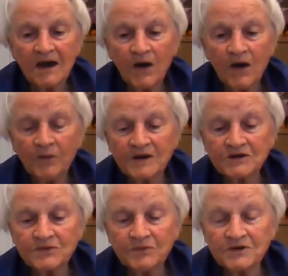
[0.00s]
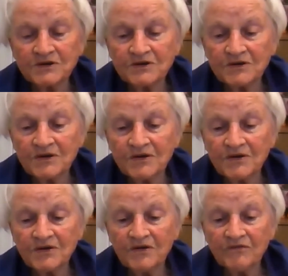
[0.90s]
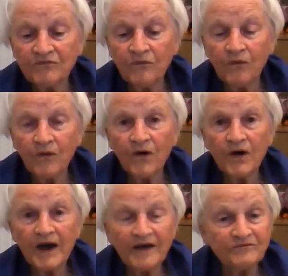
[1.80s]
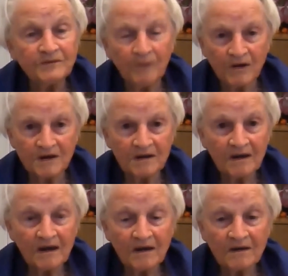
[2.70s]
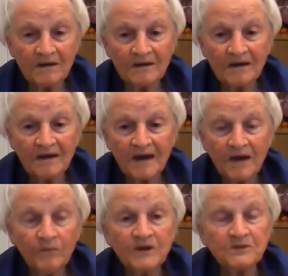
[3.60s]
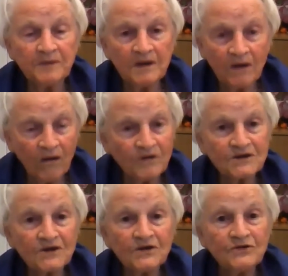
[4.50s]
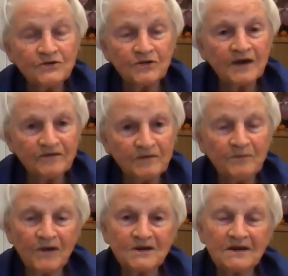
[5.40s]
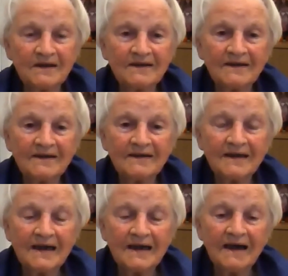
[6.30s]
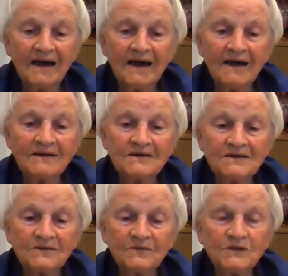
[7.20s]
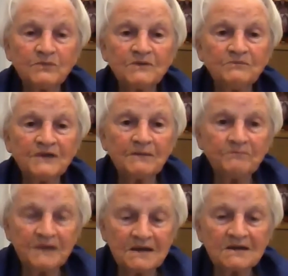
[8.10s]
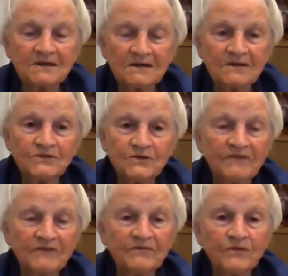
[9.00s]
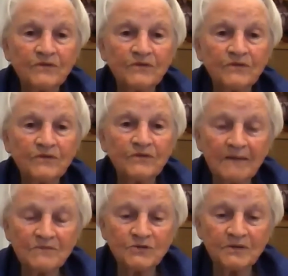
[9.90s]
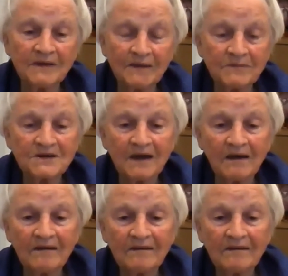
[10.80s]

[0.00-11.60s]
which was for everybody, which belonged to everybody, and which would bring peace to whoever came to it. That was our